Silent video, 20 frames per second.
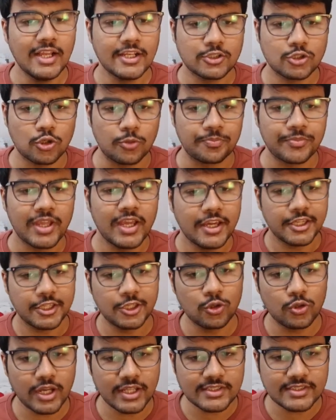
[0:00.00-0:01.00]
So
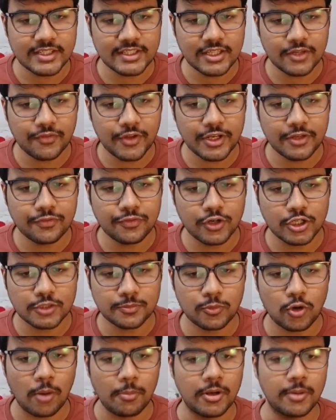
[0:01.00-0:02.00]
you can see the very
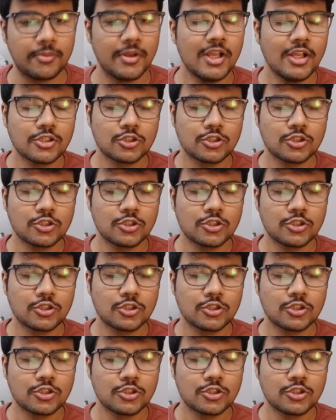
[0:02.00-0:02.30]
first problem.